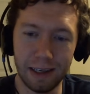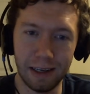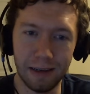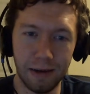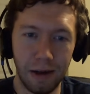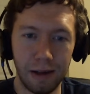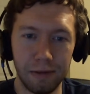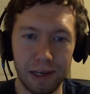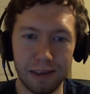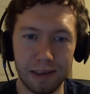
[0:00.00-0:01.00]
all
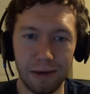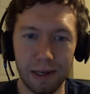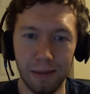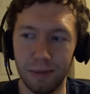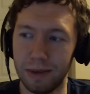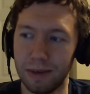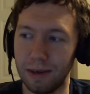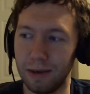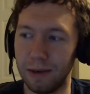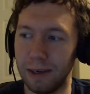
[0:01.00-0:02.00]
of Jasco Games.
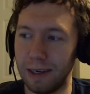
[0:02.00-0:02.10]
So,